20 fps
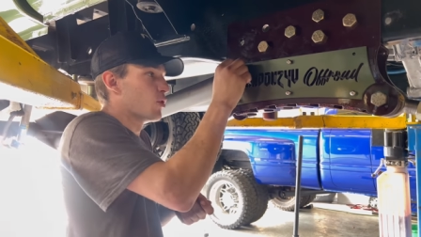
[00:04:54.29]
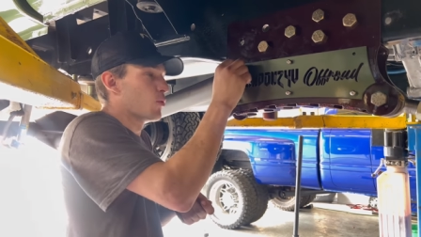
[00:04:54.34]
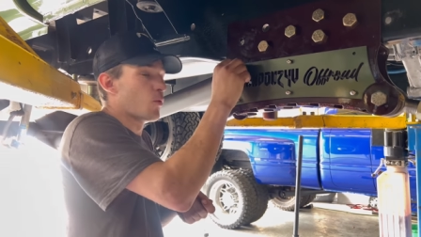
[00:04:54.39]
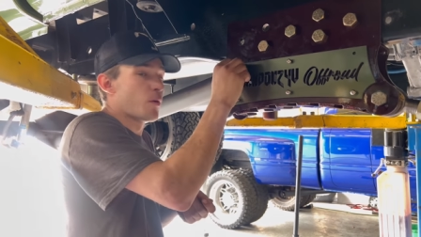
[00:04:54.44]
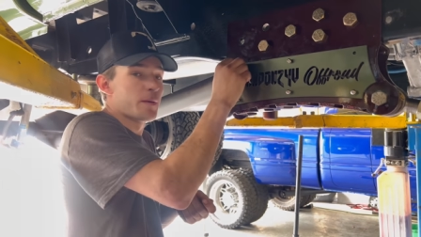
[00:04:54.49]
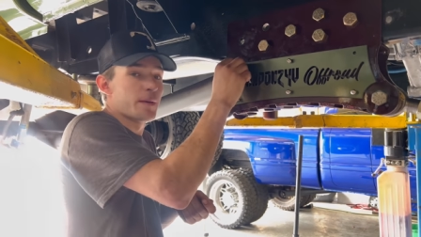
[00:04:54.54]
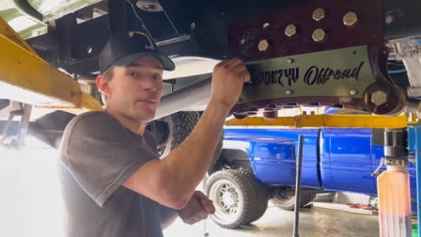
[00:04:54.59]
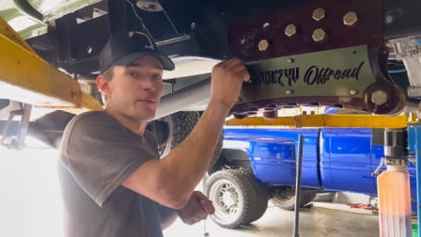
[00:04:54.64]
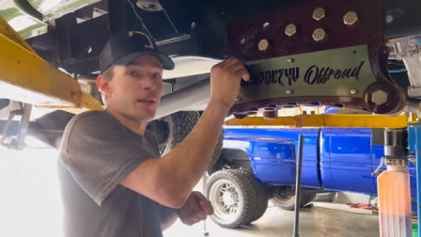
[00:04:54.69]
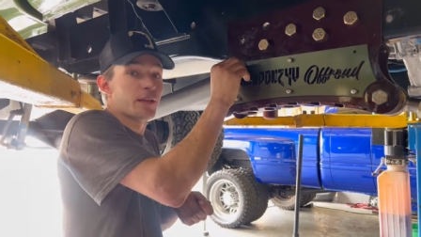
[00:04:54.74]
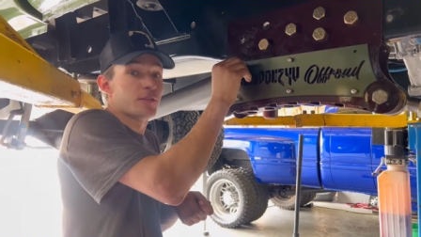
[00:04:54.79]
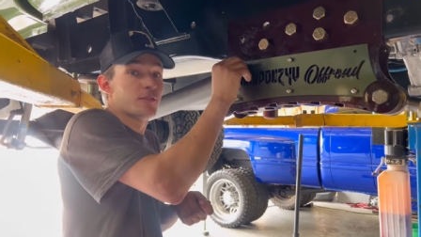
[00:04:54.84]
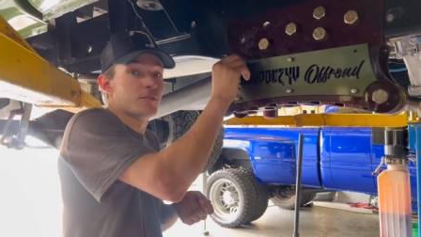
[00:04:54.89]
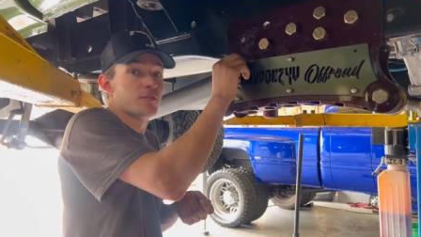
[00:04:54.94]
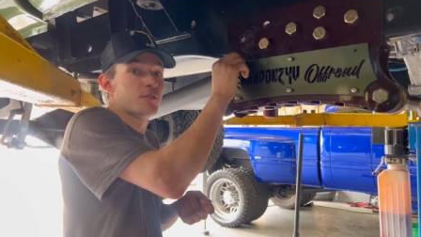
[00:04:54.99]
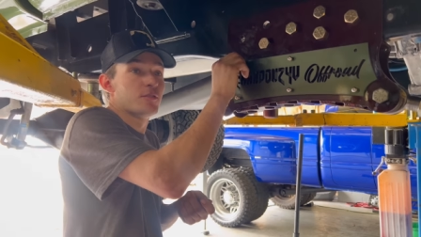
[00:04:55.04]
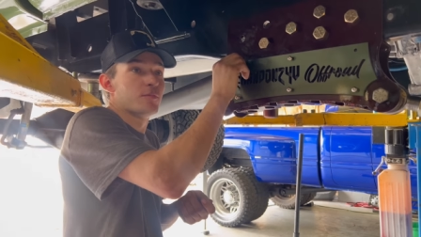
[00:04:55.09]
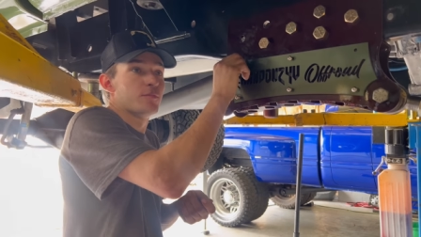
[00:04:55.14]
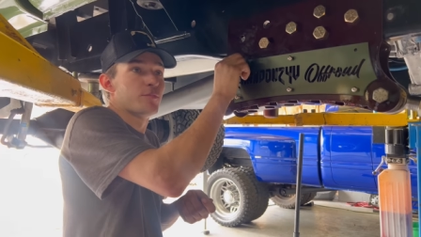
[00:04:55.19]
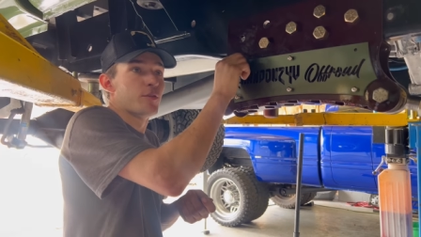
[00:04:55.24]
than one people that
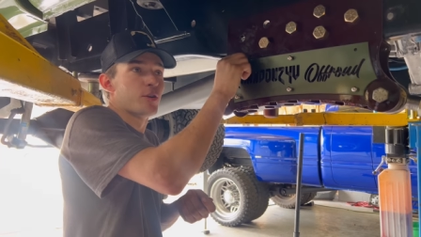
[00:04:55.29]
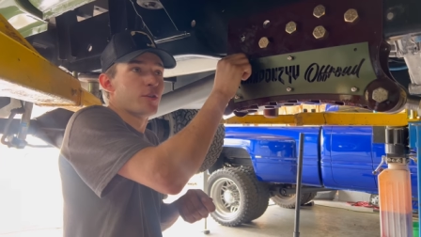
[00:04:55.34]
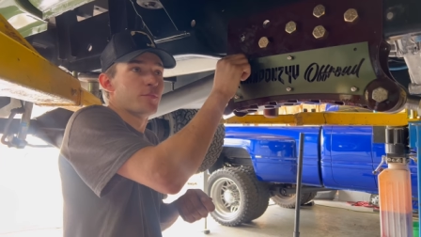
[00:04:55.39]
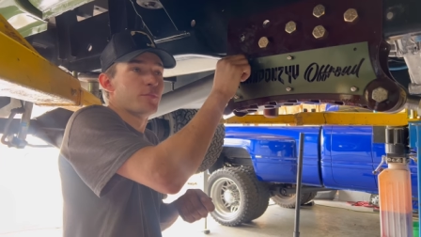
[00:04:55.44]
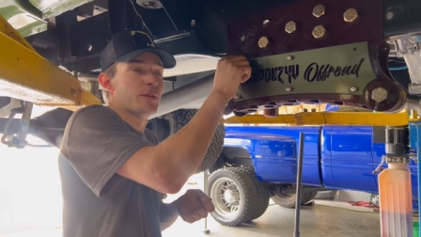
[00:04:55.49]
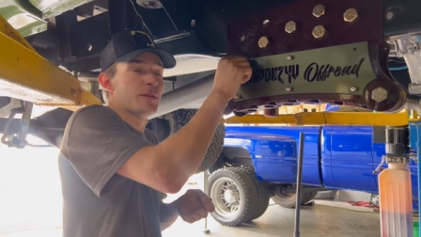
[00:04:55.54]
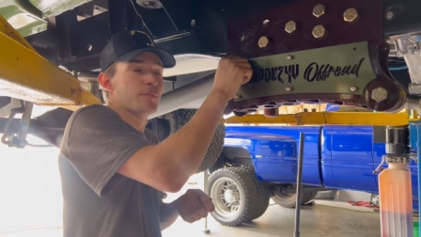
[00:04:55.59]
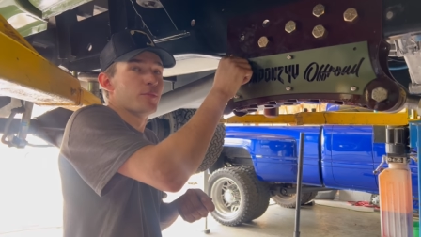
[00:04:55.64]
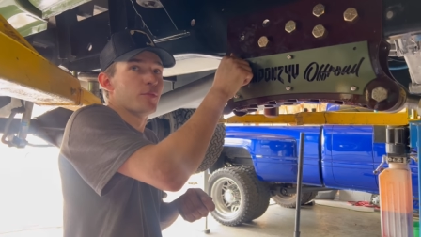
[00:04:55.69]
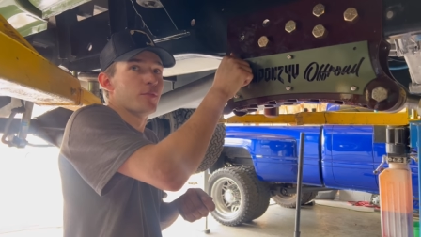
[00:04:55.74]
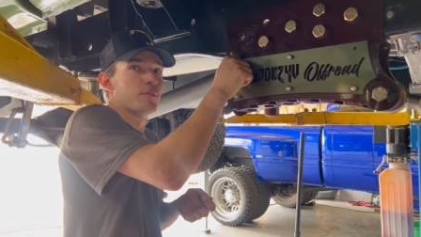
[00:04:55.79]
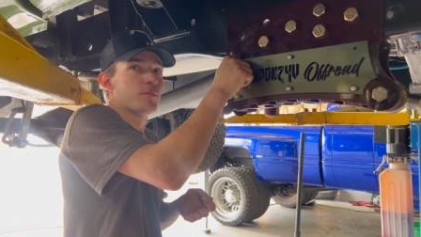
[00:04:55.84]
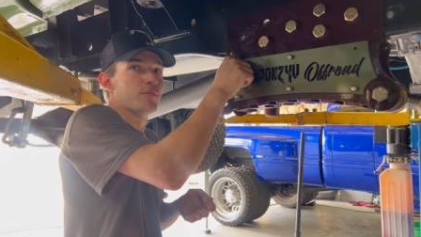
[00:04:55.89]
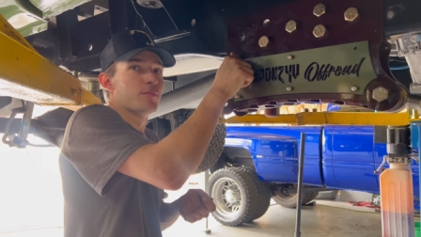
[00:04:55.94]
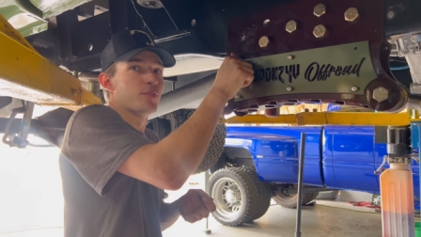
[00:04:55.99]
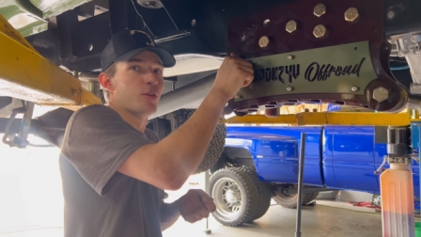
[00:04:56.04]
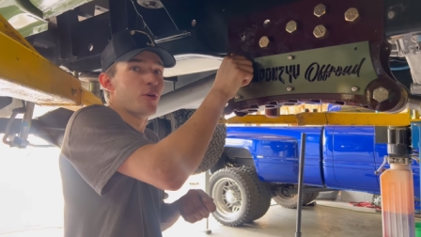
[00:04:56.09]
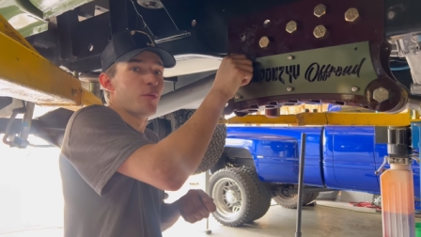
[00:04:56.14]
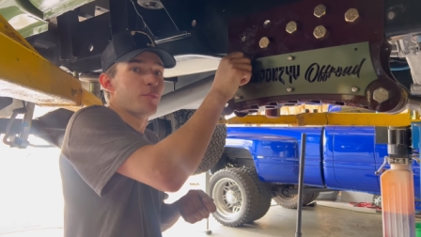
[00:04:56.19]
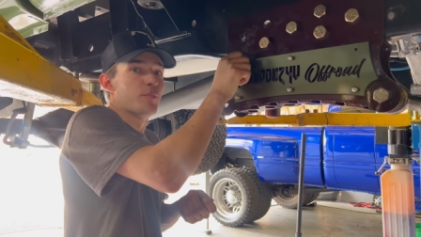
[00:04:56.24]
hurt people.
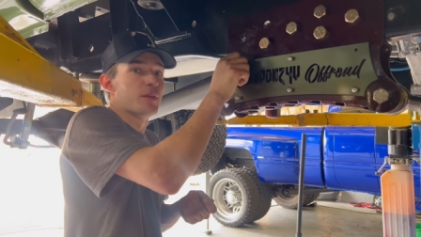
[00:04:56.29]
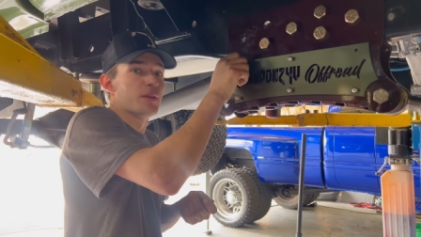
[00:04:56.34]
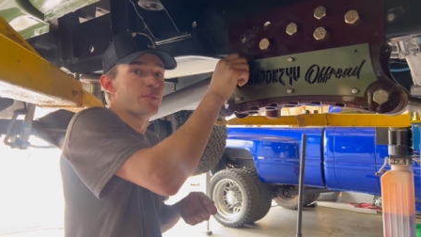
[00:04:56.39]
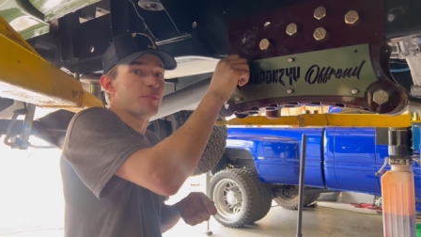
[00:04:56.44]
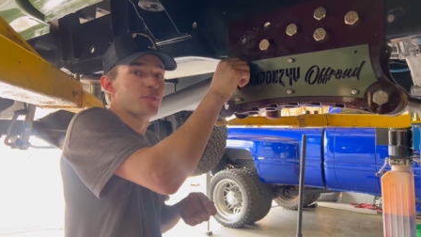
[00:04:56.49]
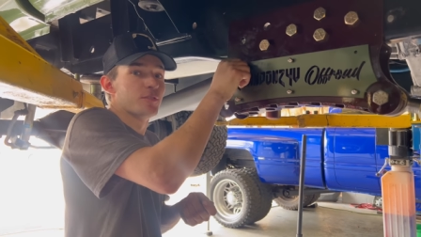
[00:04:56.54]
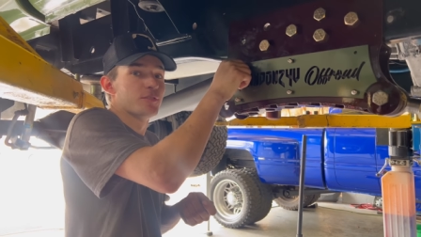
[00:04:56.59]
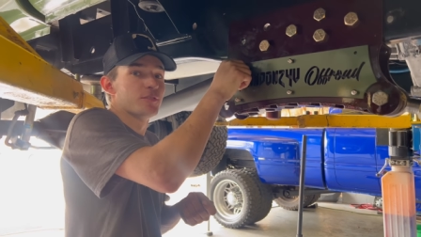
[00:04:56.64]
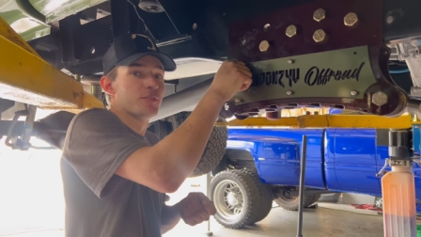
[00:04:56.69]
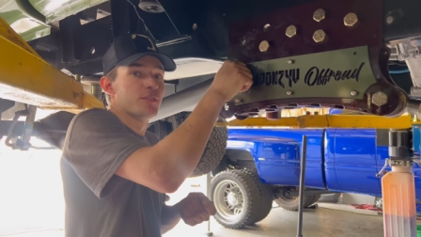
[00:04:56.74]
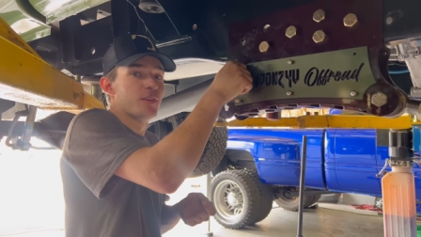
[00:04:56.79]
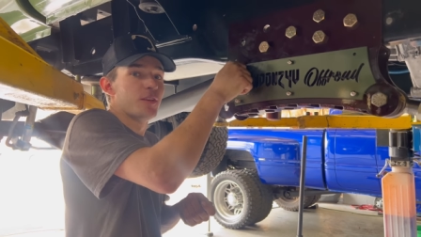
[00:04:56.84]
No, peoples.